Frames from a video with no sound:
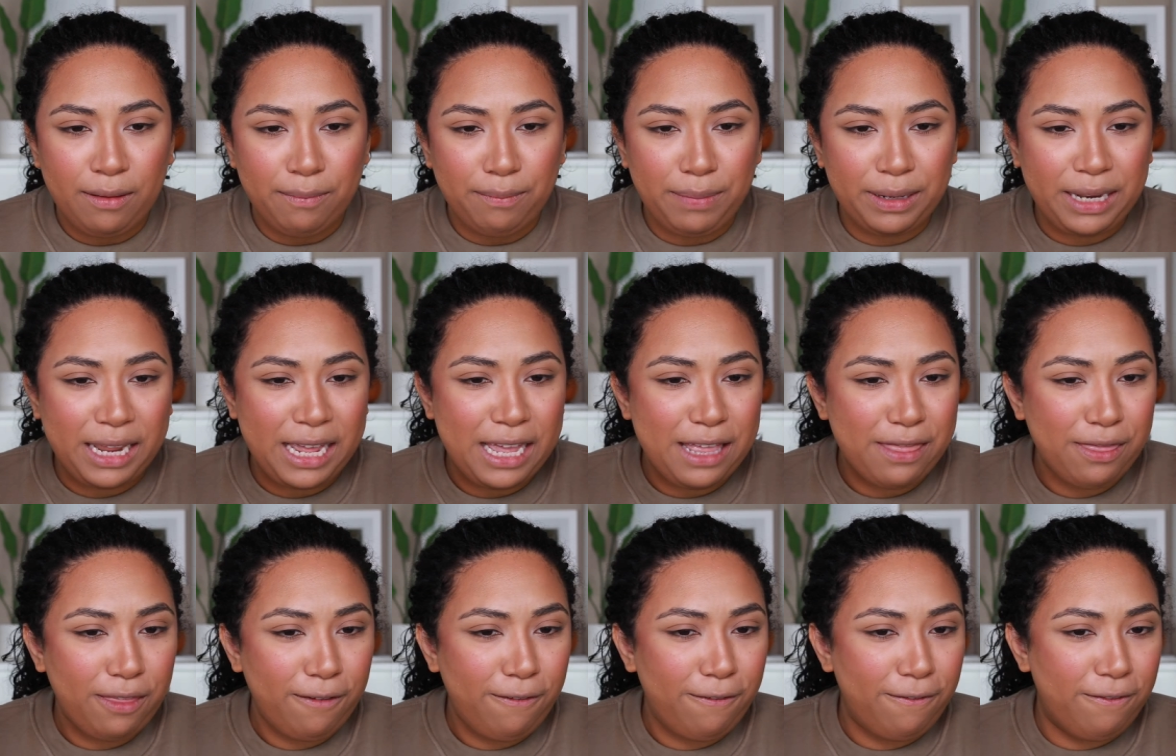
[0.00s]
But
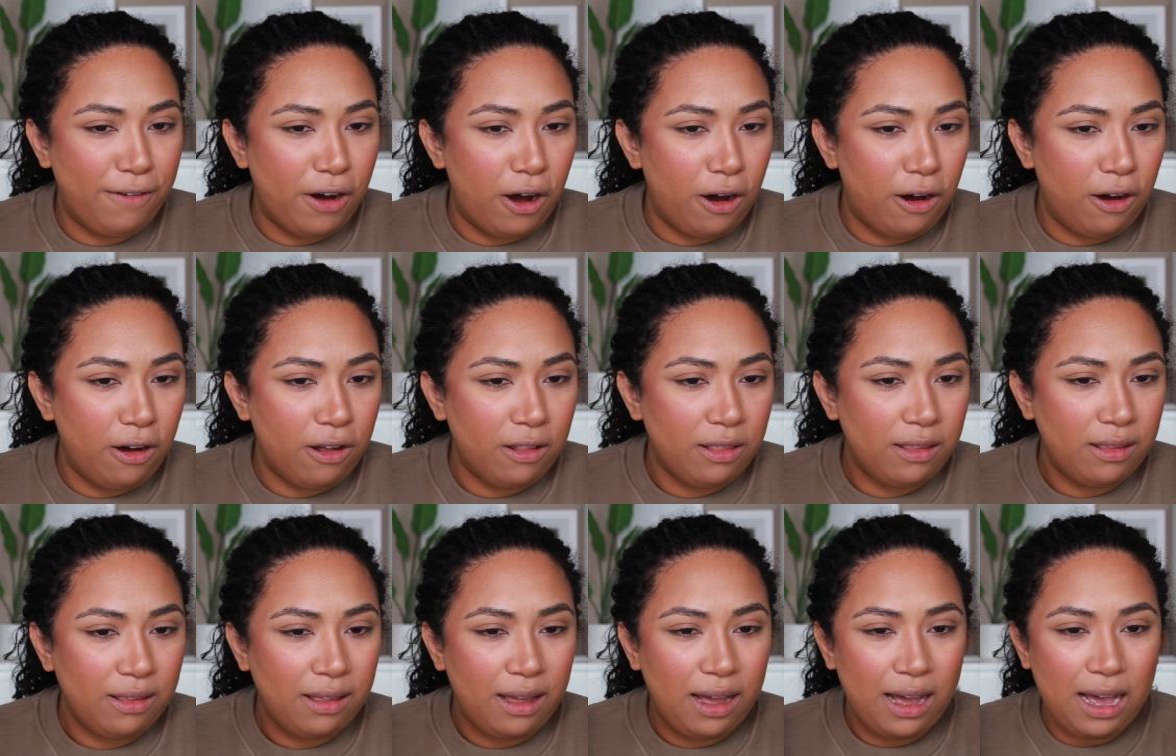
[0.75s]
in the
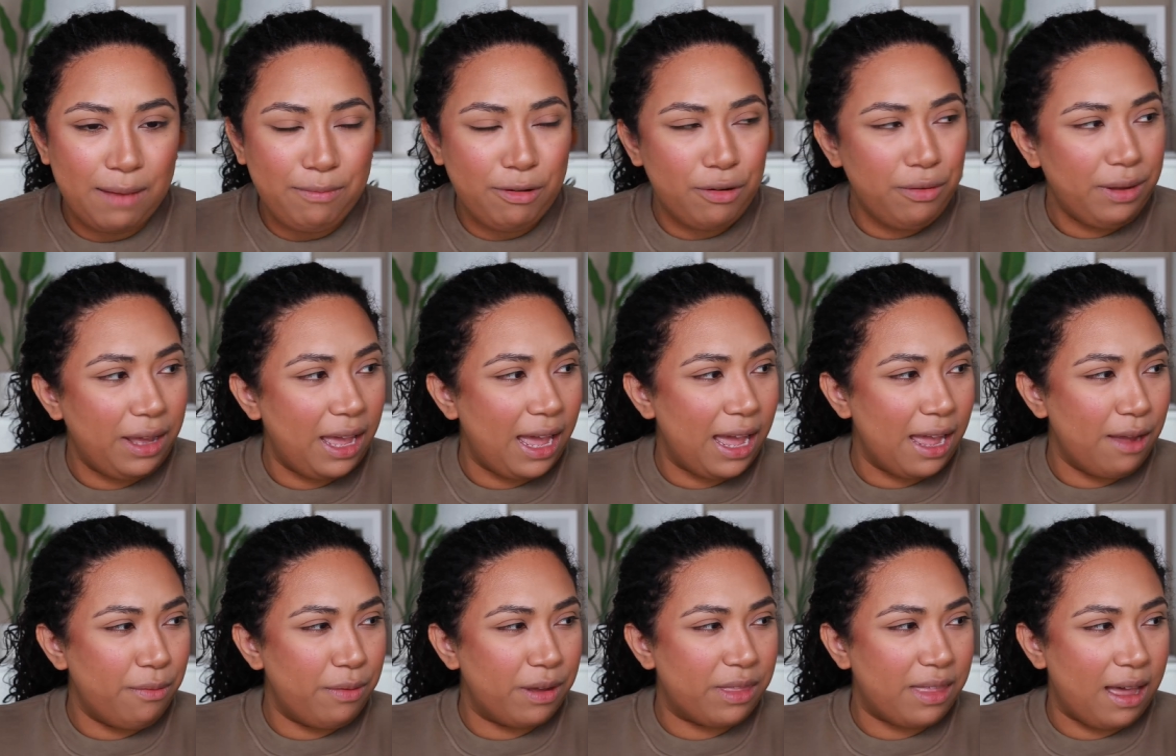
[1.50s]
fall, I'm
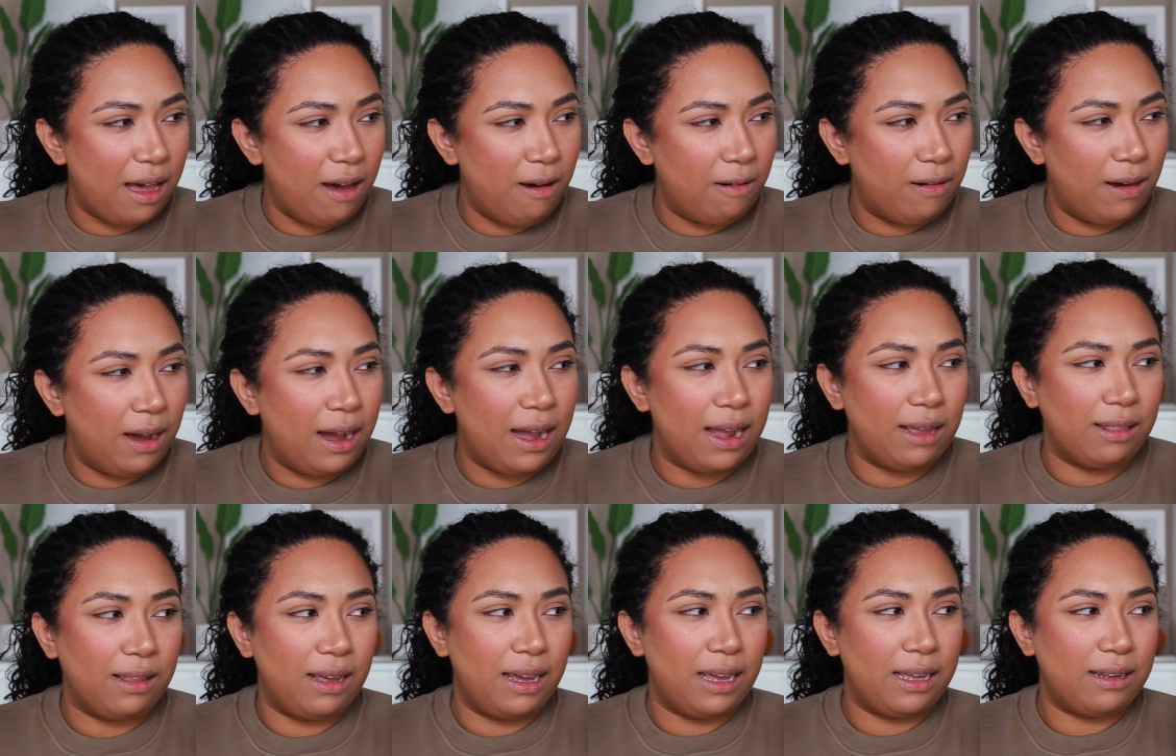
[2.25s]
okay without
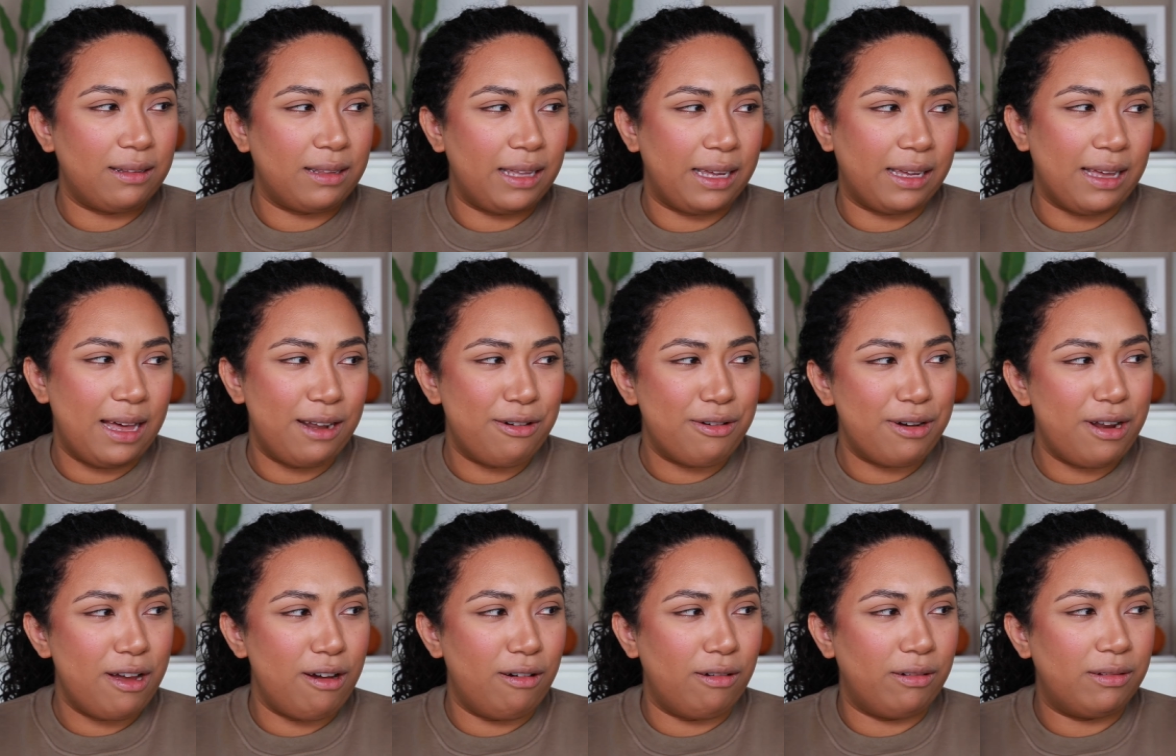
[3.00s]
highlight. Like, I don't
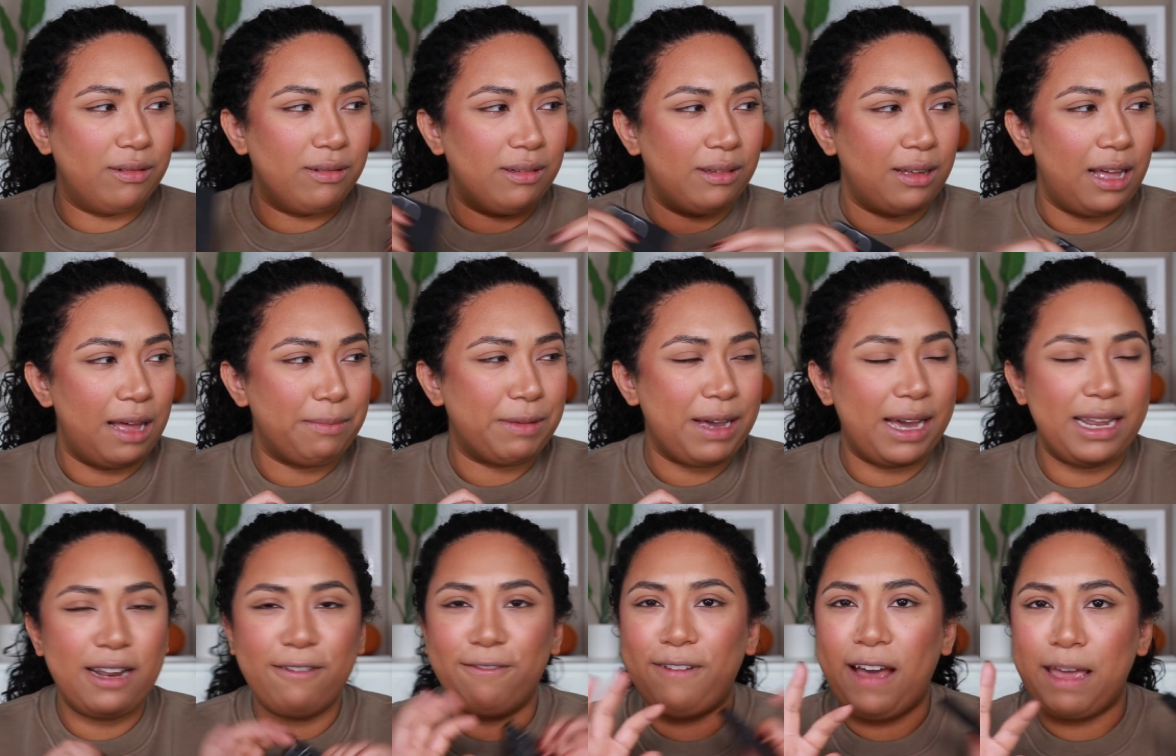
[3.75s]
know. I'm
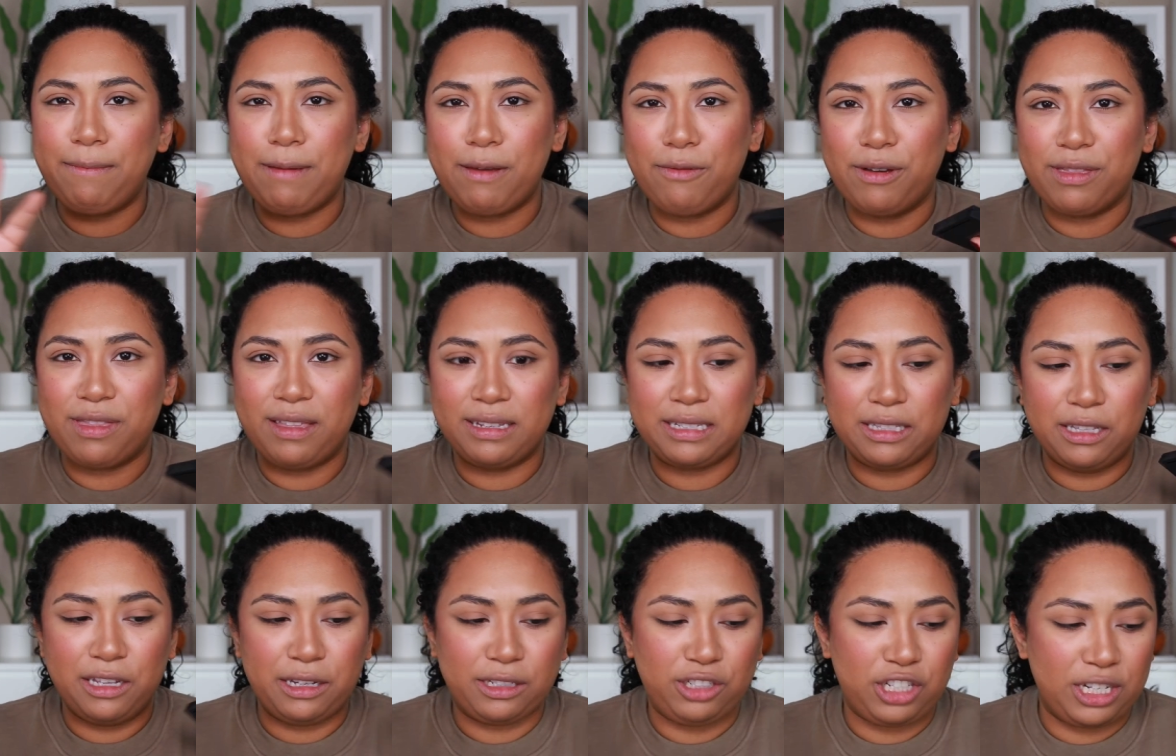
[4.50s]
kind of vibing with
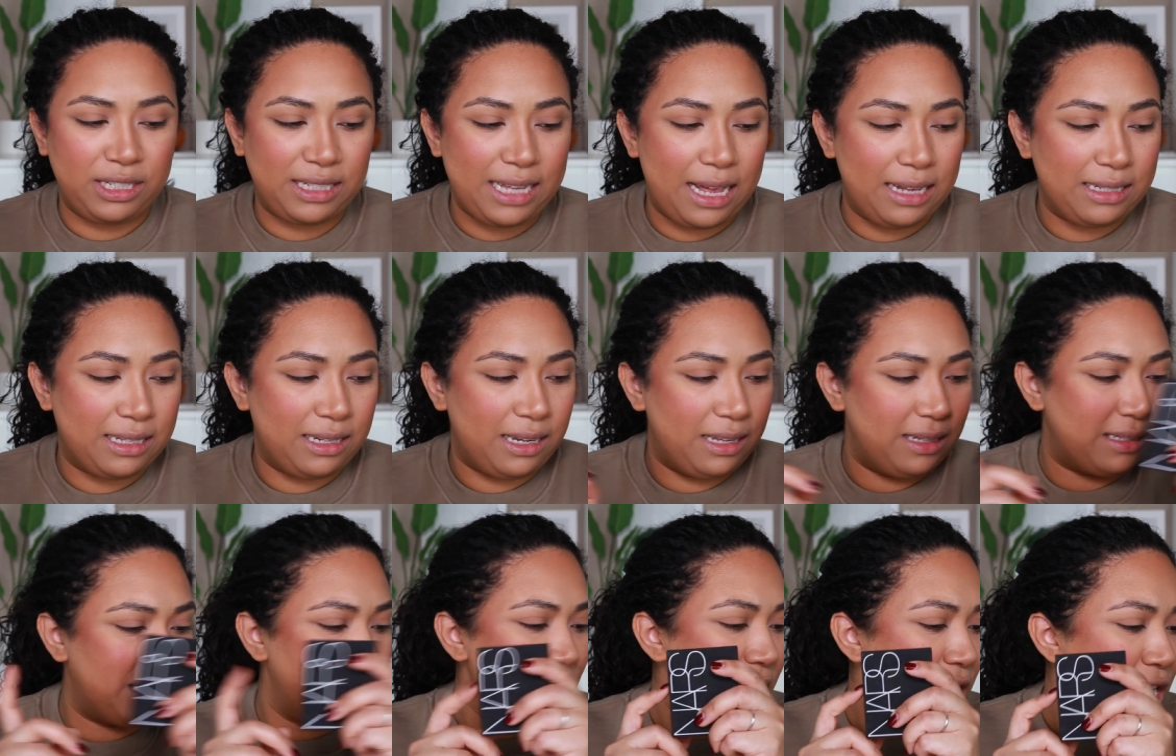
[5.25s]
this look just as it
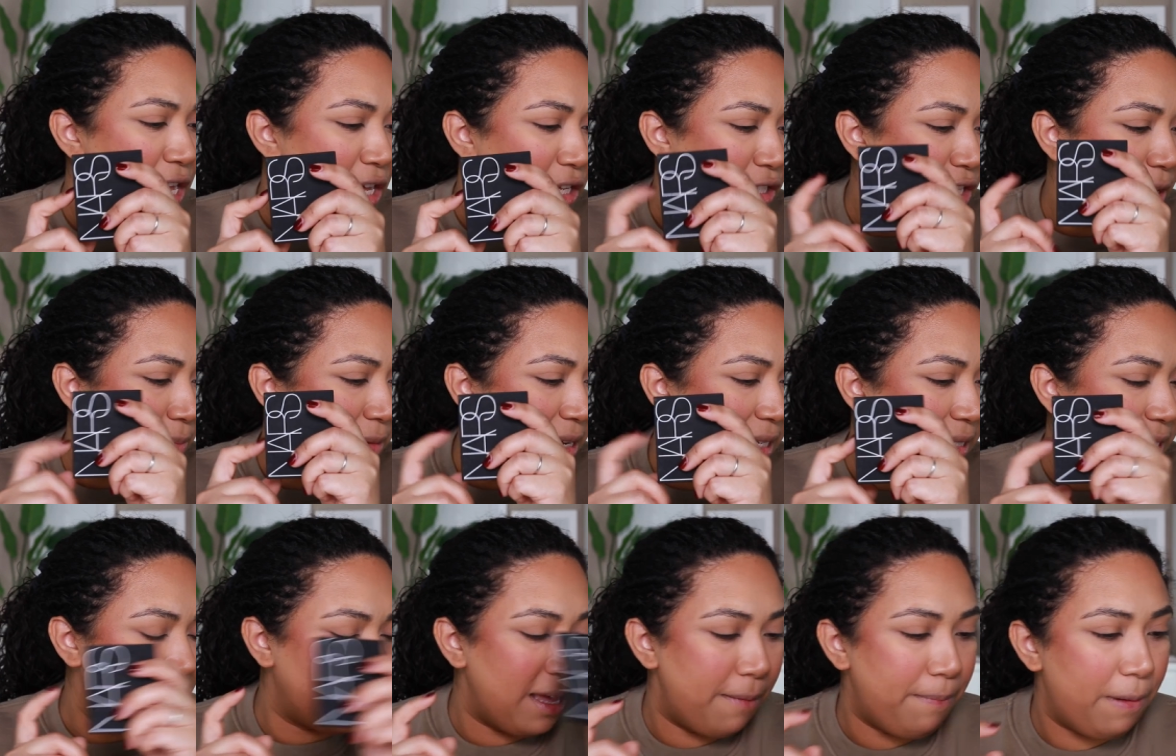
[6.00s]
is. So I'm
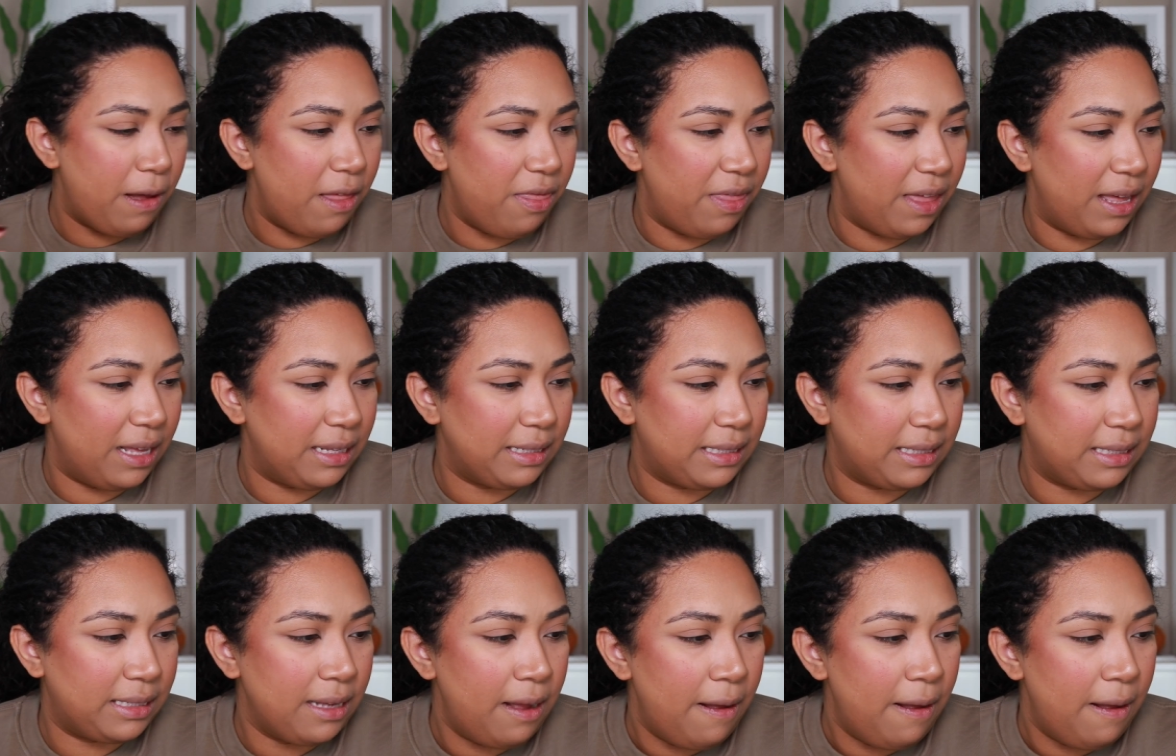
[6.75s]
gonna skip on this.